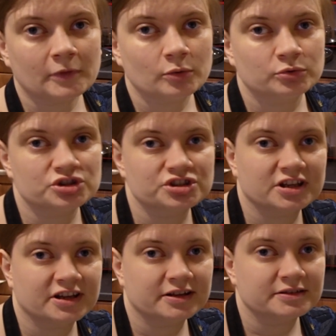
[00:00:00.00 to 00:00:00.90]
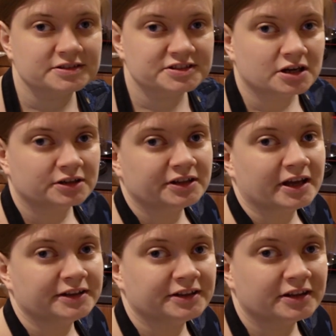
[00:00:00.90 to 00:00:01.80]
We're just gonna start
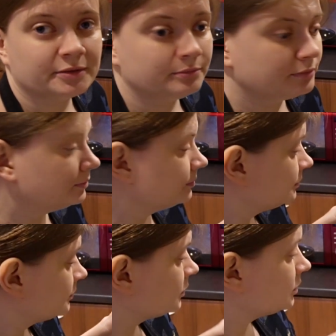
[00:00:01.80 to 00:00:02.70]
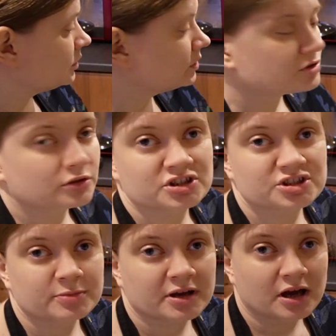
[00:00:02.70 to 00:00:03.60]
adding them. So this
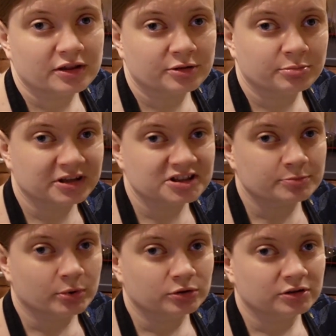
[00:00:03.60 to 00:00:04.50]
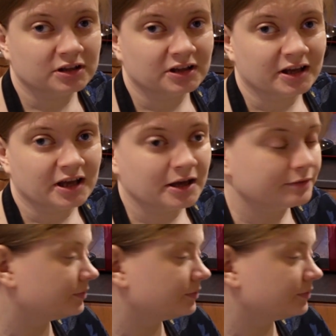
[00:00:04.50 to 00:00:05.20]
is my other biggest pot that I have,